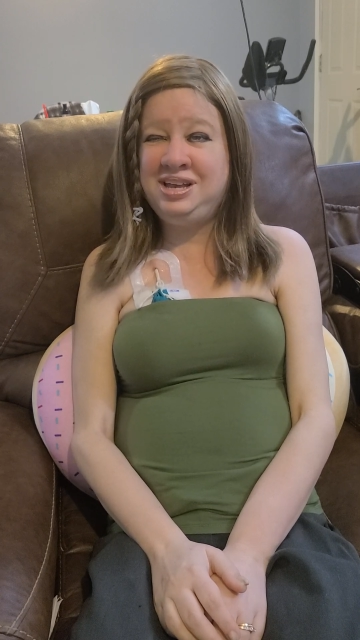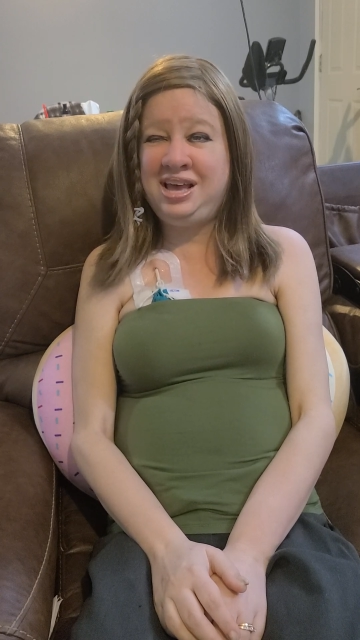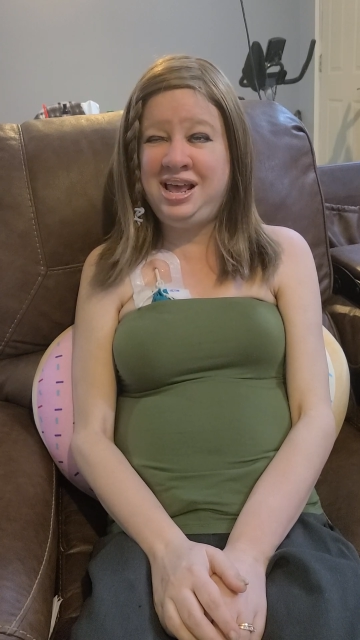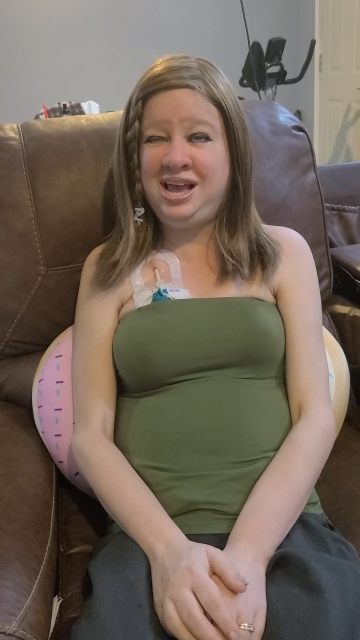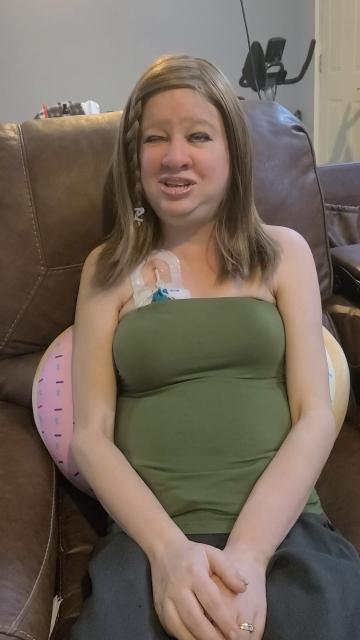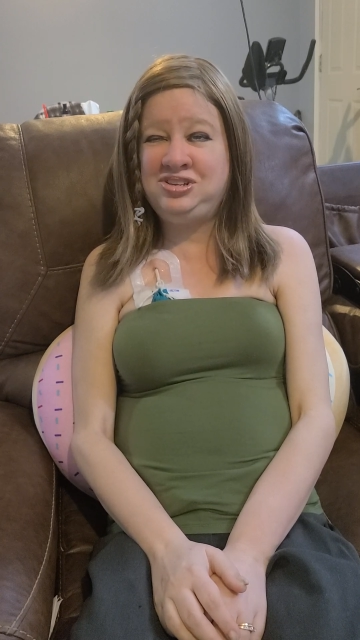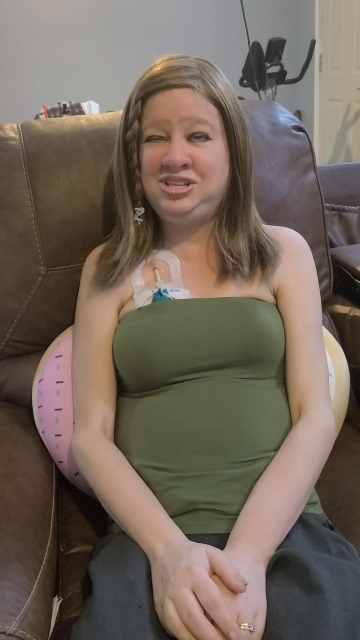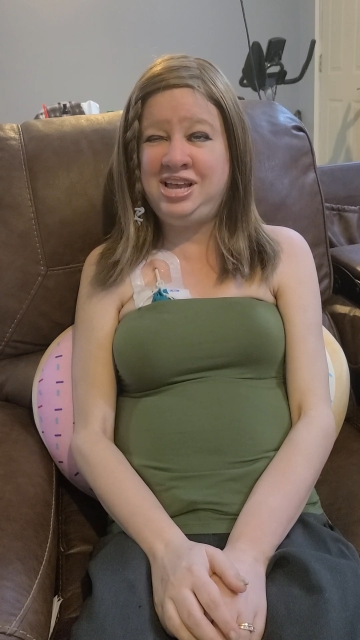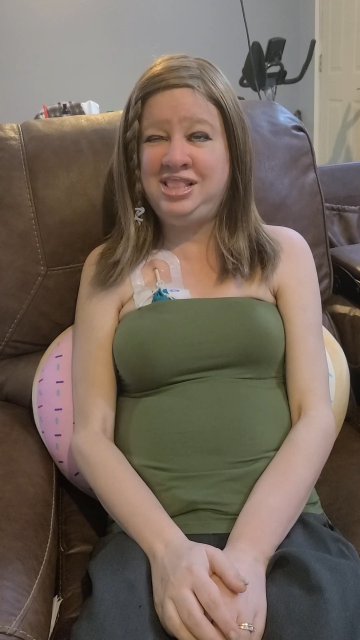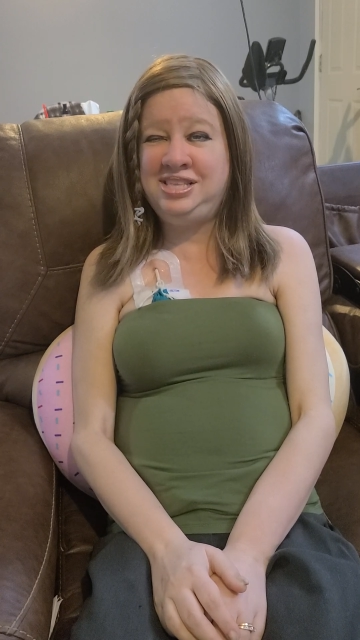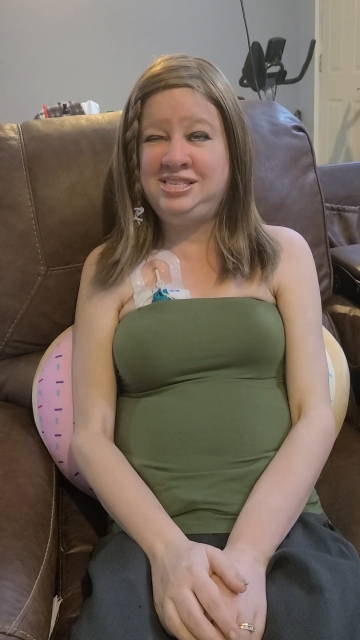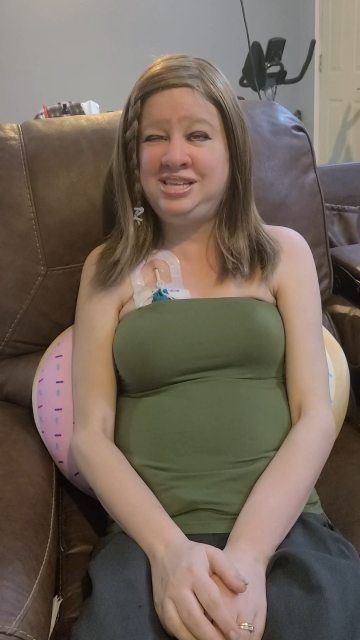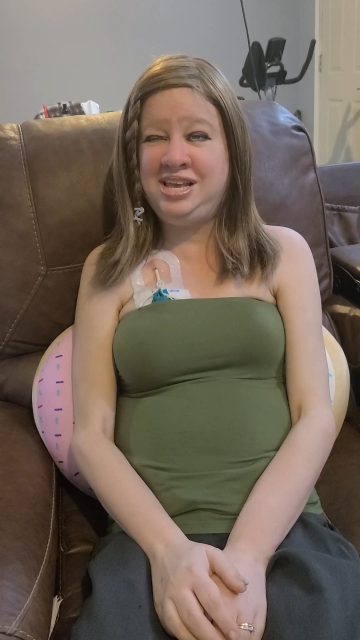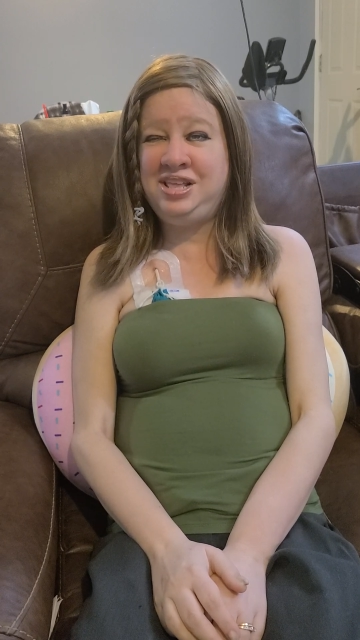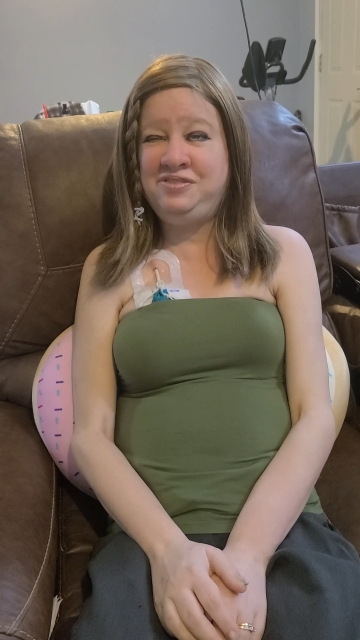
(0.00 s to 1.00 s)
I actually had to
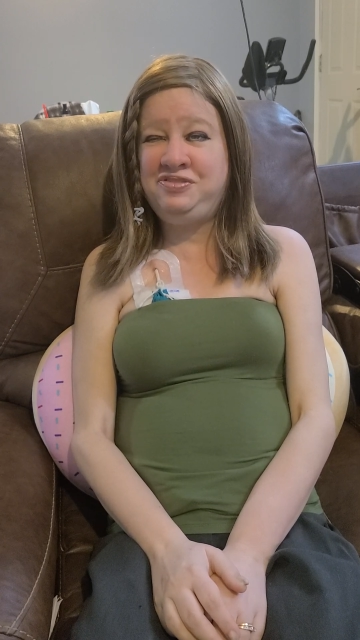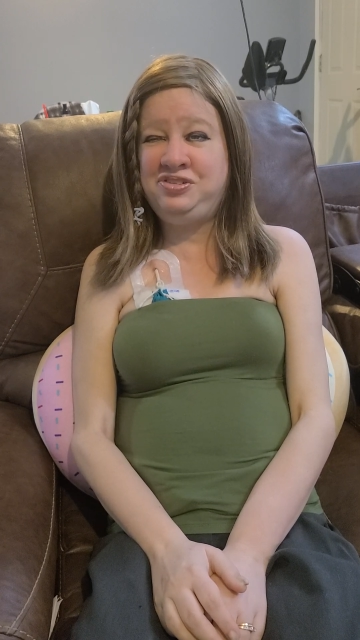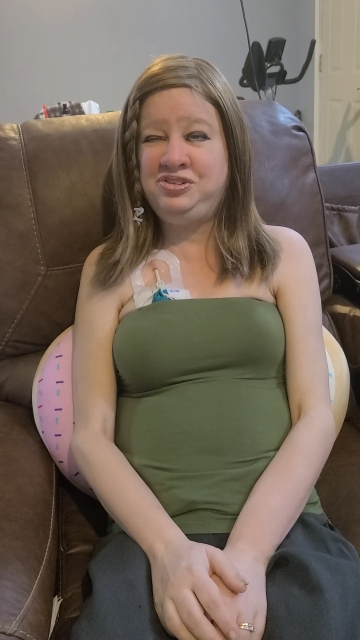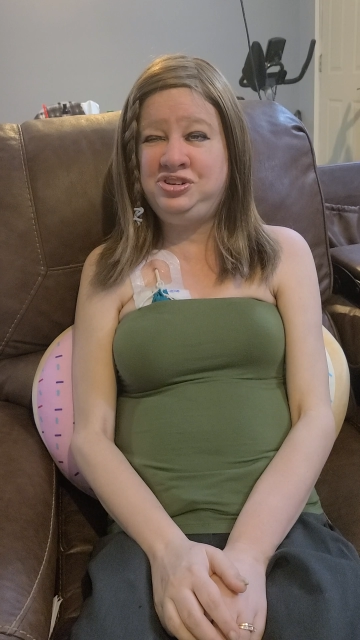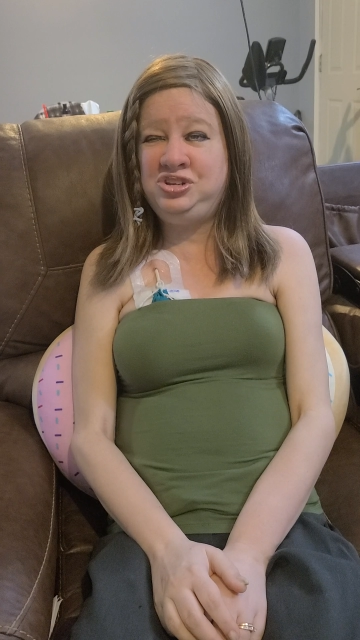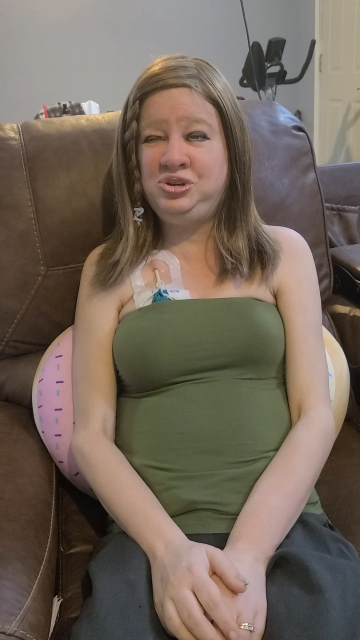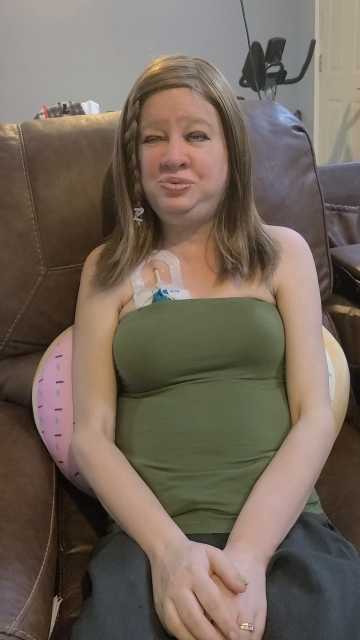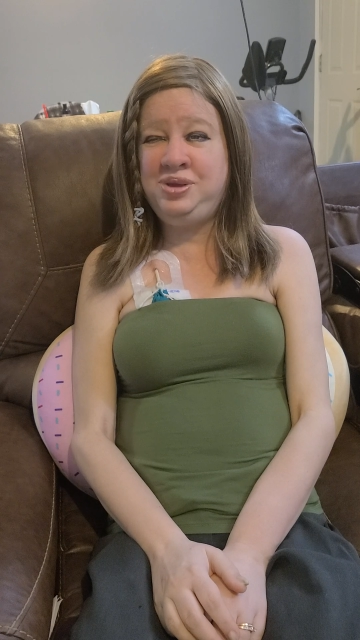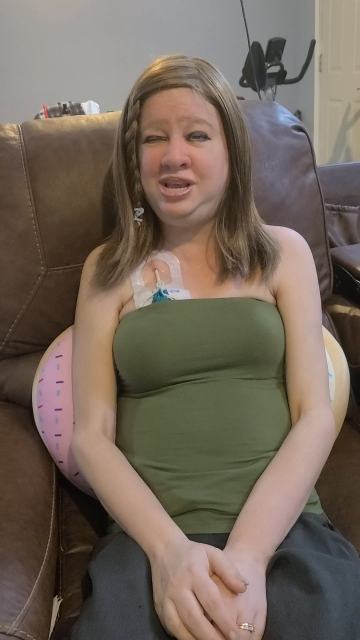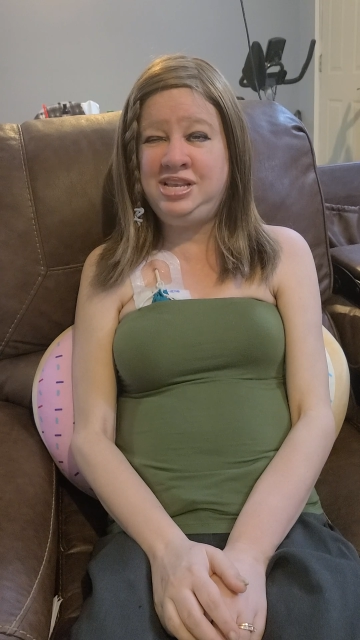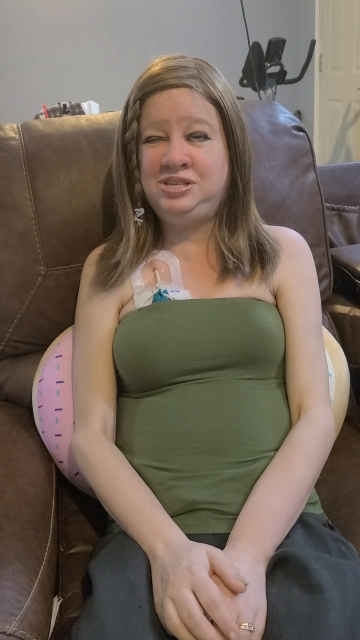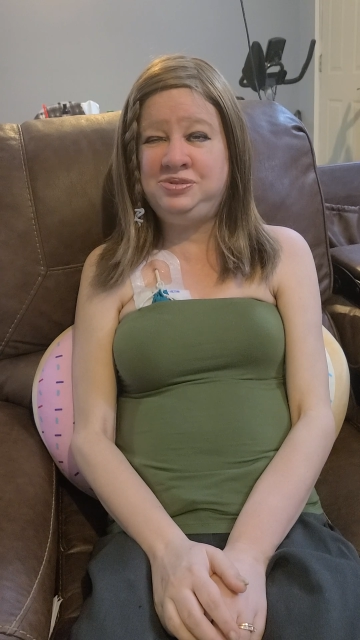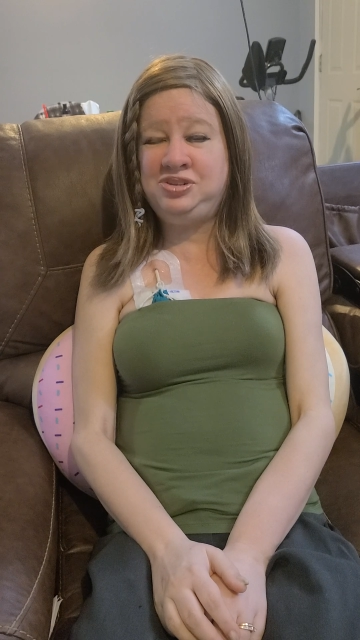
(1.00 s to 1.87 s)
stay there for 2 weeks,